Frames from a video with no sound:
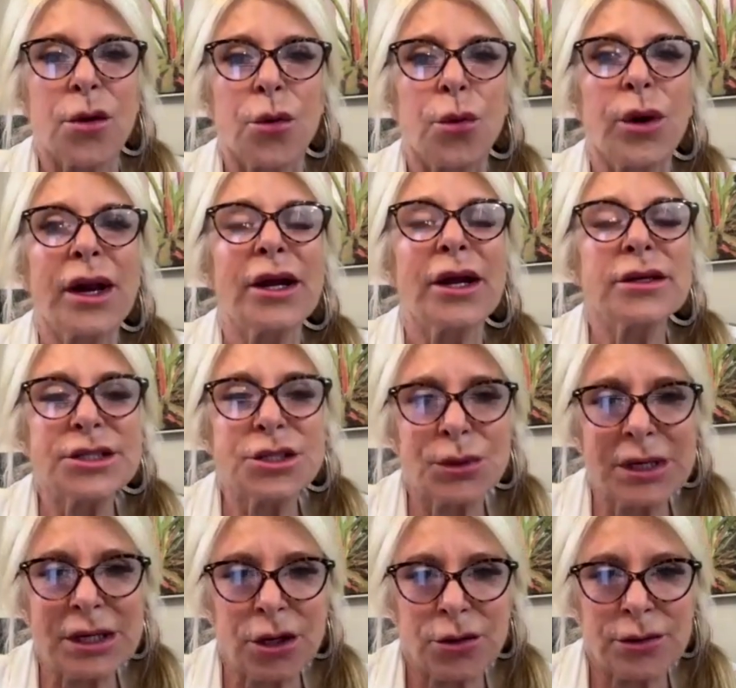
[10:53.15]
What else do
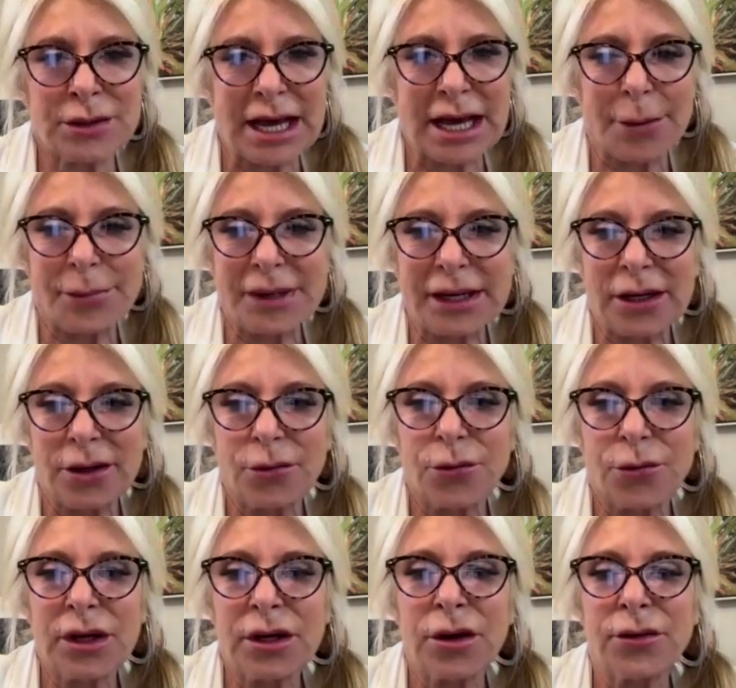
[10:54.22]
we know is happening?
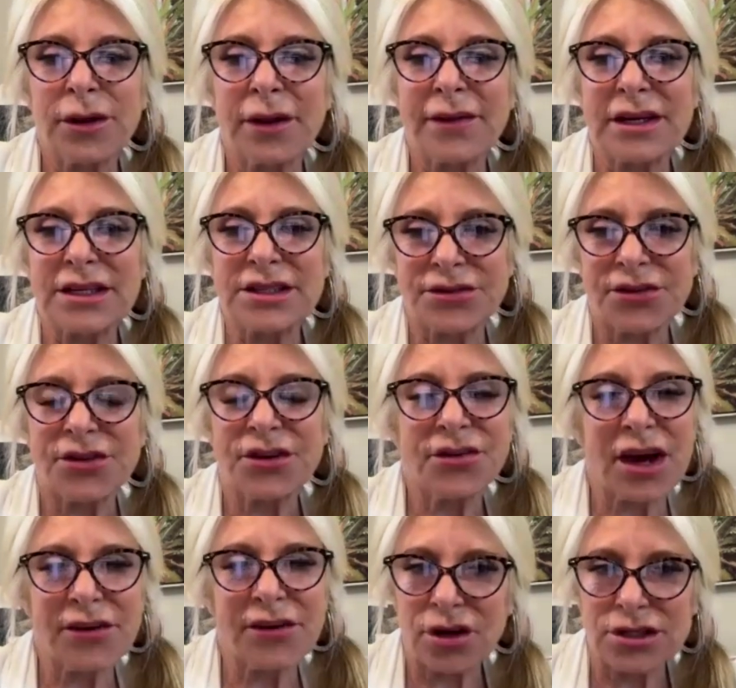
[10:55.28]
We know that there's
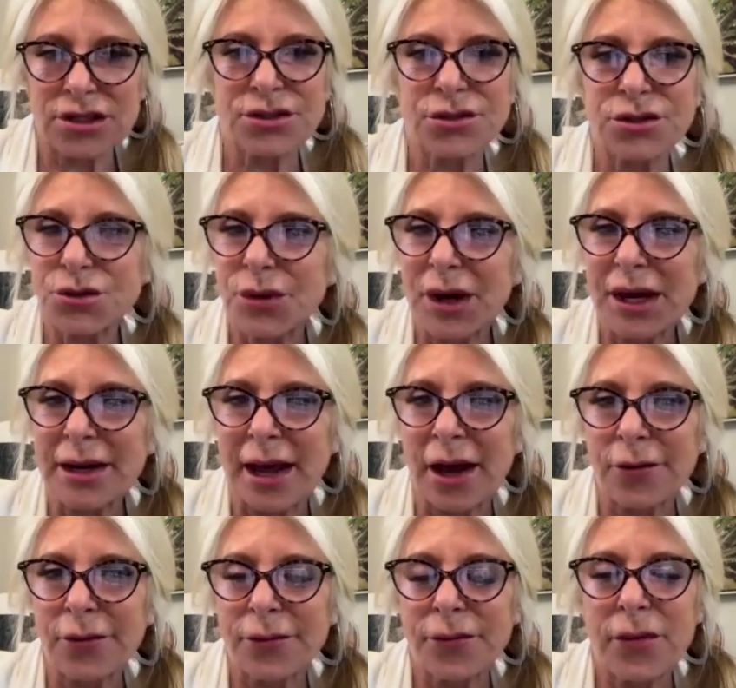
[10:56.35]
55 lawsuits right
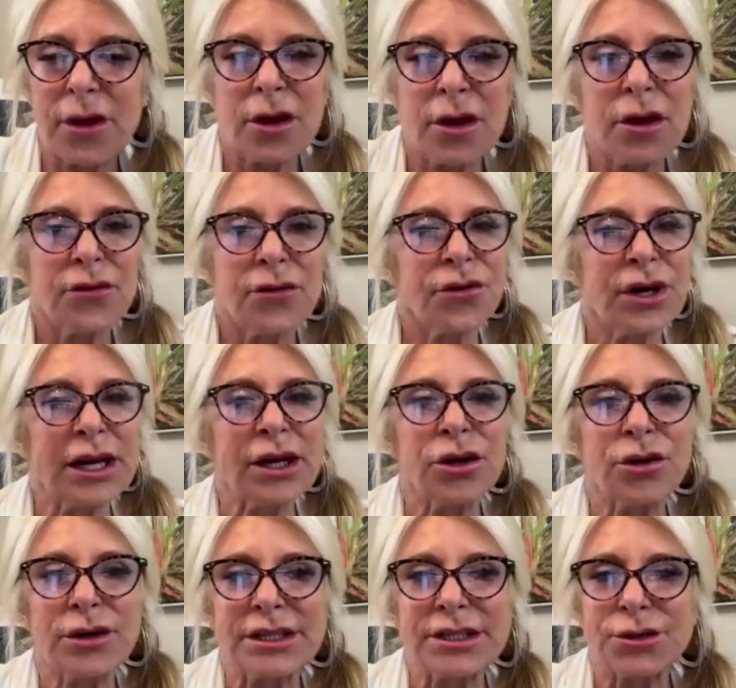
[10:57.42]
now for
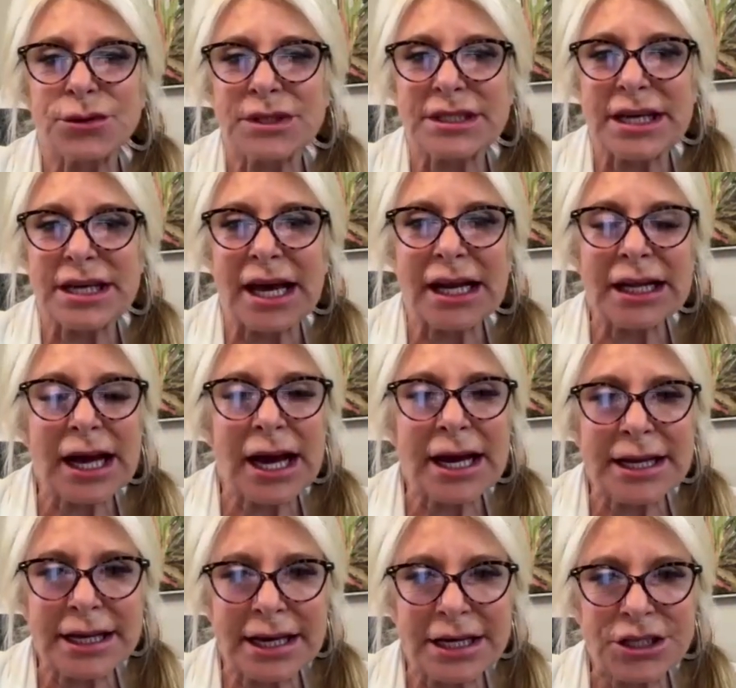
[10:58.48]
increased suicidal
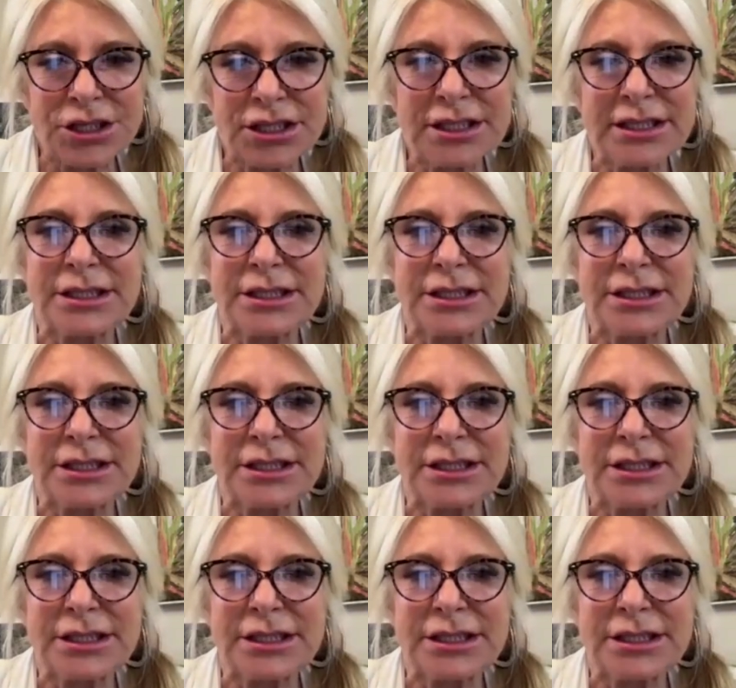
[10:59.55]
ideation.